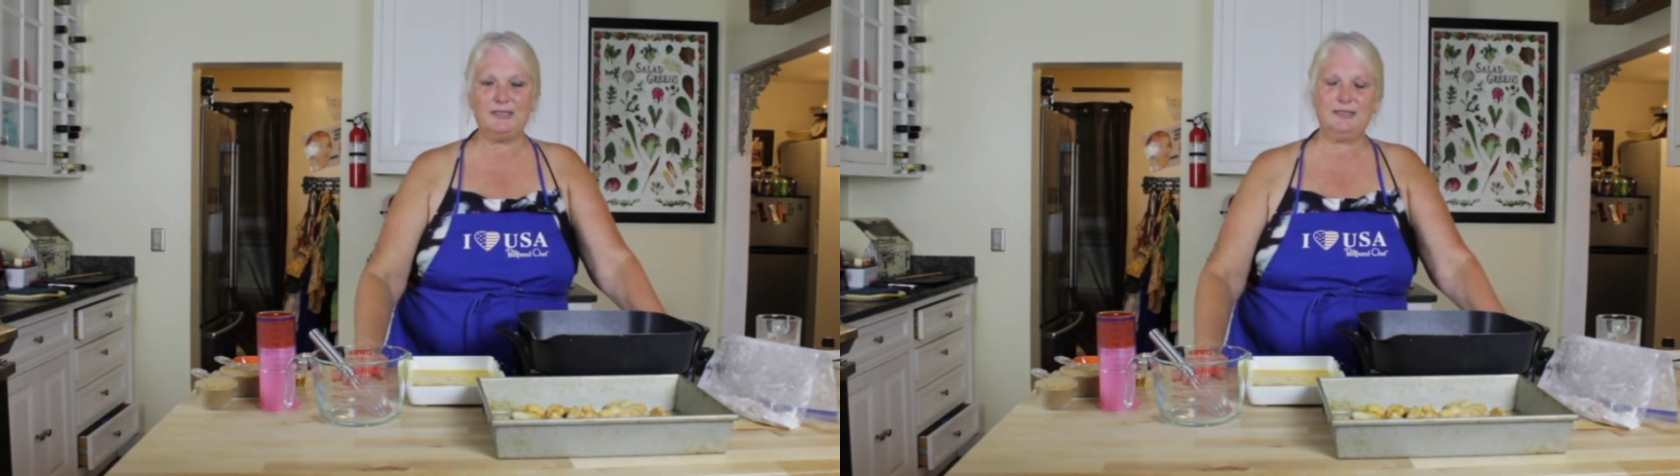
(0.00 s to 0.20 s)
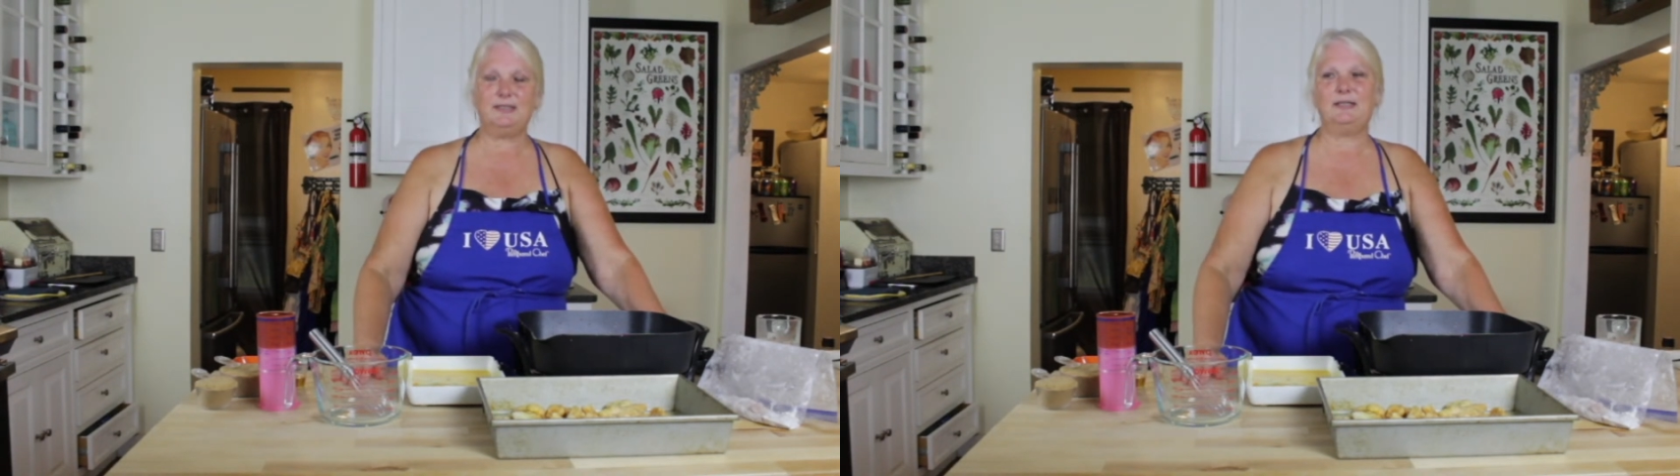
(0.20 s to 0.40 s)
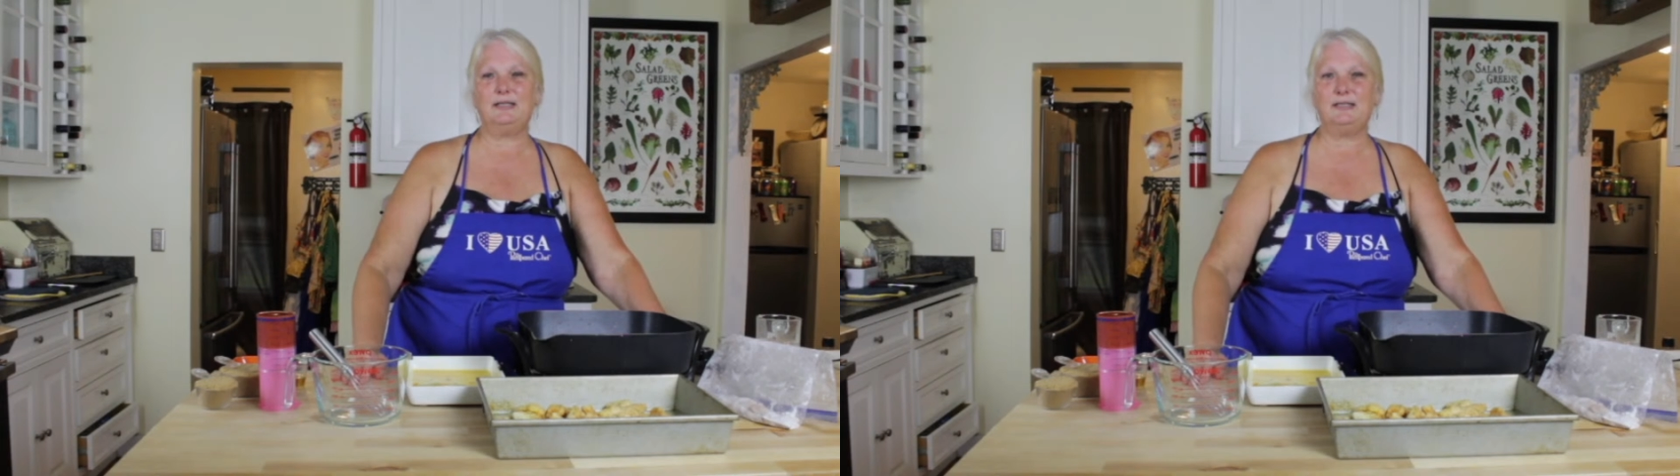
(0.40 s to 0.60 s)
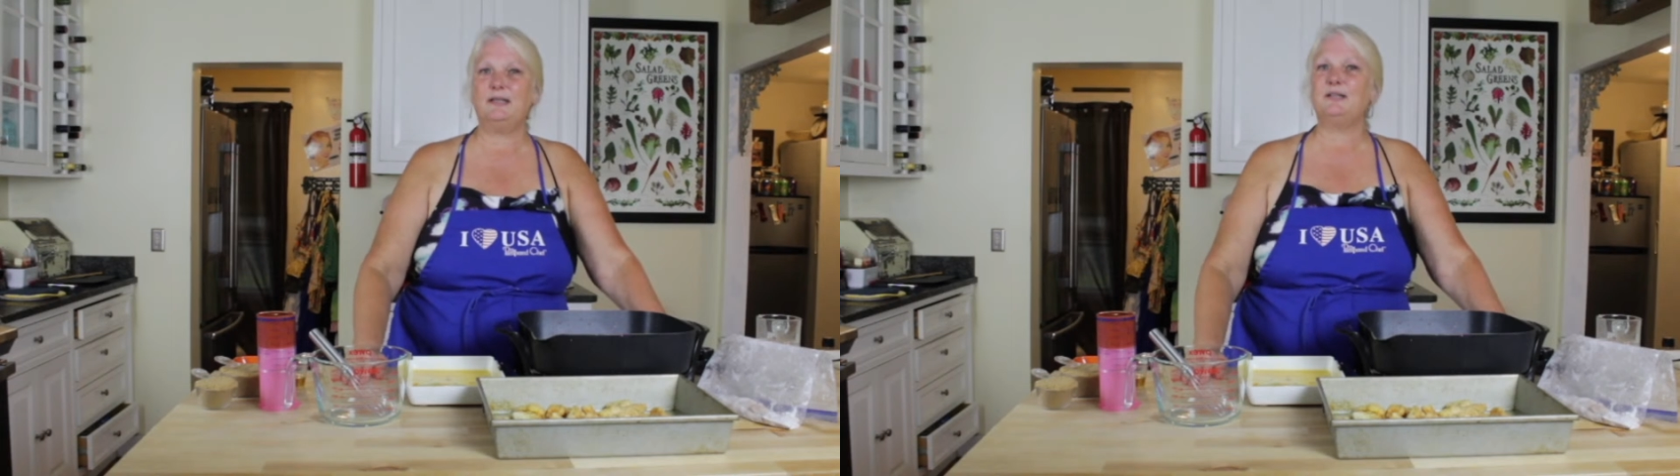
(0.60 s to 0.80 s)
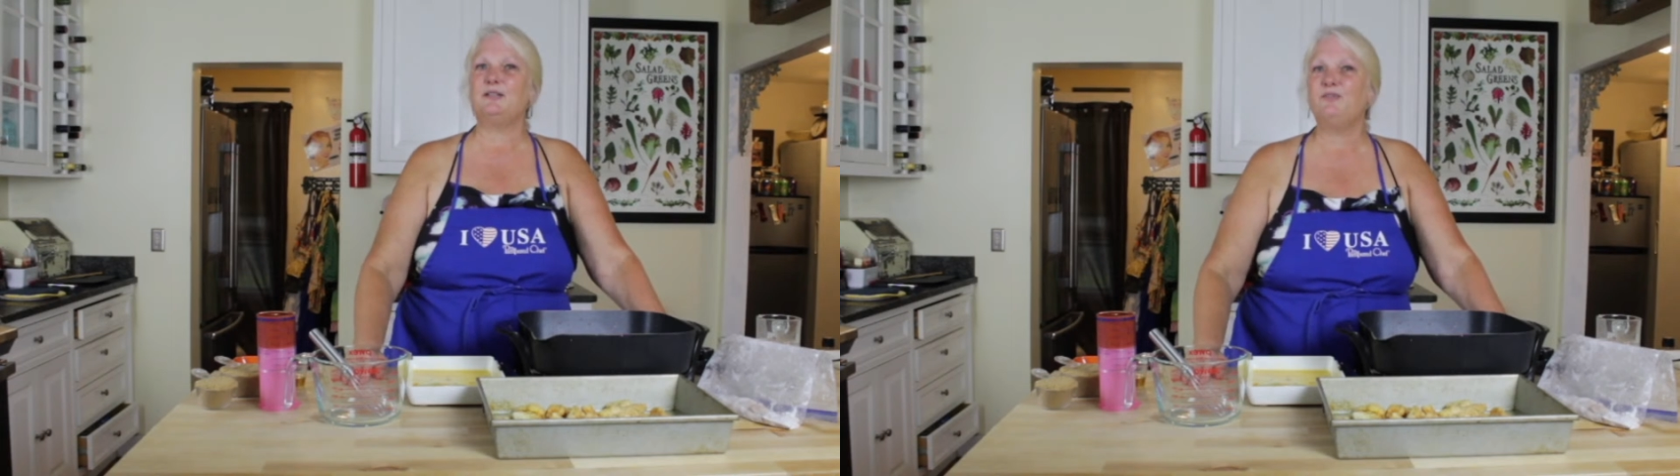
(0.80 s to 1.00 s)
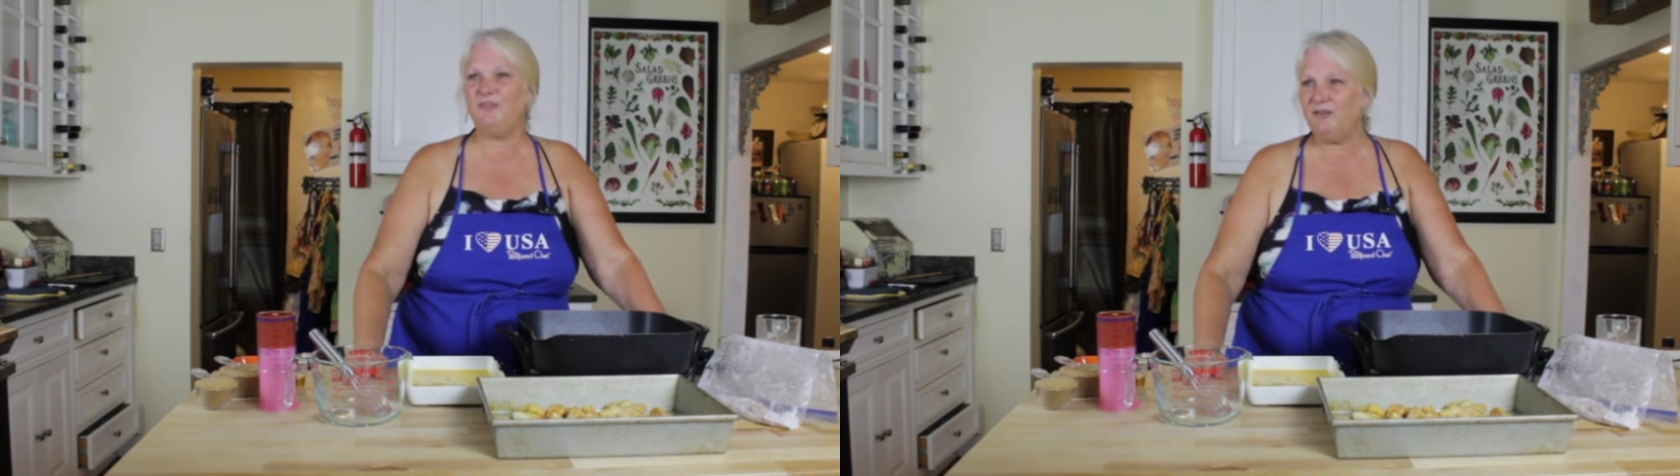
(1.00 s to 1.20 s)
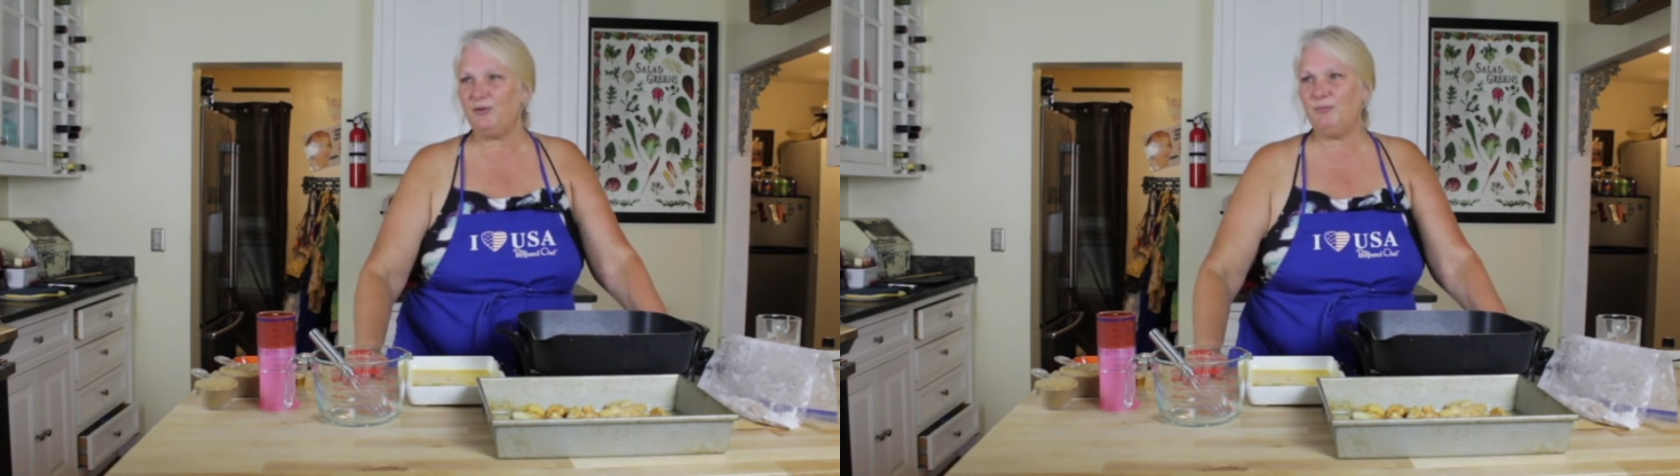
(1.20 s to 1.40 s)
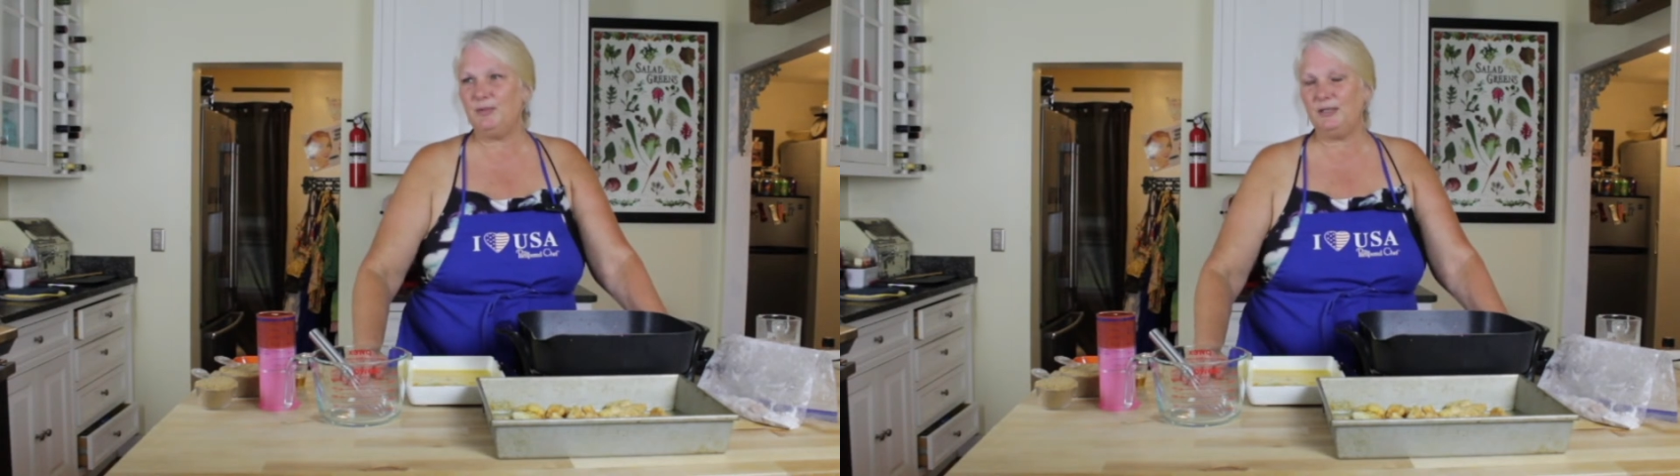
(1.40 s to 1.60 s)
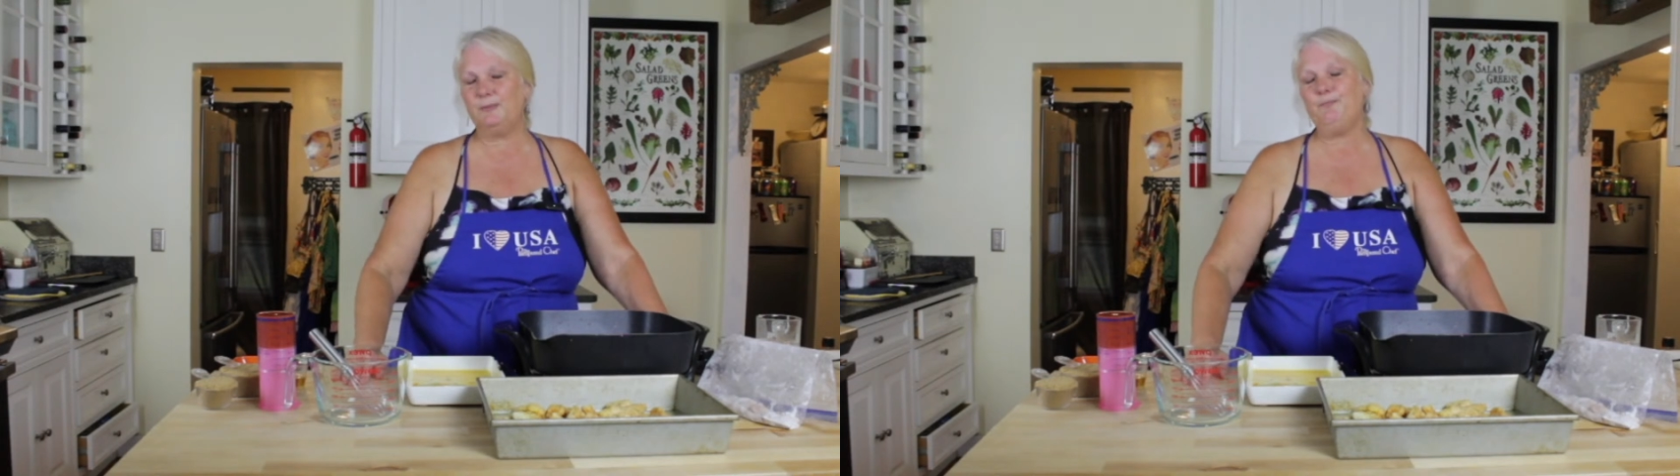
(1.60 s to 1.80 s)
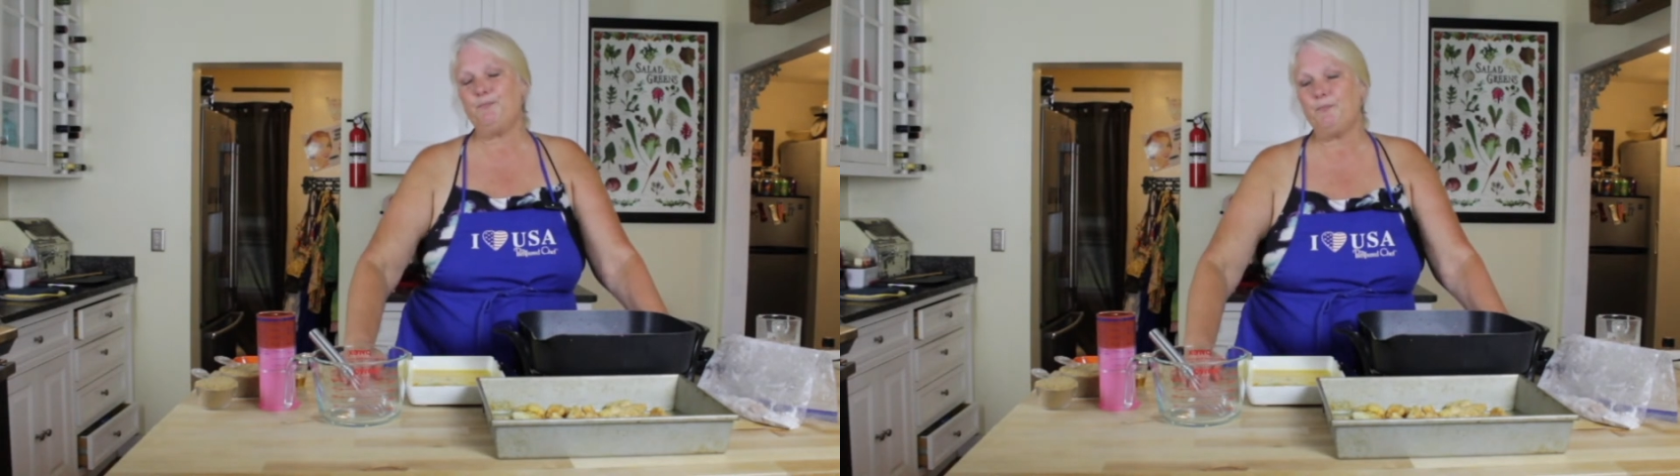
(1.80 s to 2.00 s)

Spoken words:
This is Izetta's favorite meal.